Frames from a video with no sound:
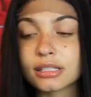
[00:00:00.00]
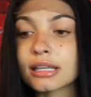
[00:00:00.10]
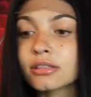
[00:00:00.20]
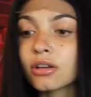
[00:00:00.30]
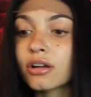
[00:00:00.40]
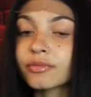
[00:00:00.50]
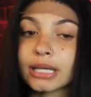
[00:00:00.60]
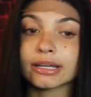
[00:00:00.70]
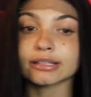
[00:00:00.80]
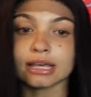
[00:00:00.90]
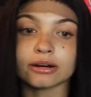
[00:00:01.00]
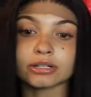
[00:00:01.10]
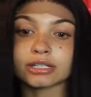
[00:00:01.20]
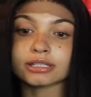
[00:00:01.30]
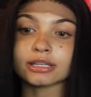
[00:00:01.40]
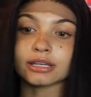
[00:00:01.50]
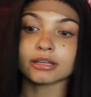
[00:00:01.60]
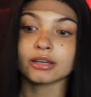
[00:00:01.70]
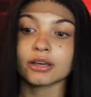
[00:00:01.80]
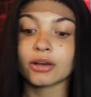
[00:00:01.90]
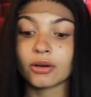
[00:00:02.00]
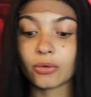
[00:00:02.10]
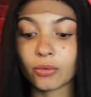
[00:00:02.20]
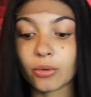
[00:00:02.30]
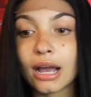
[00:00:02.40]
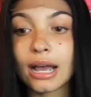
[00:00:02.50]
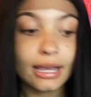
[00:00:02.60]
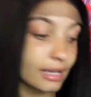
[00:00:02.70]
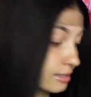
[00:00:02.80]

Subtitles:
lace off because I don't understand why I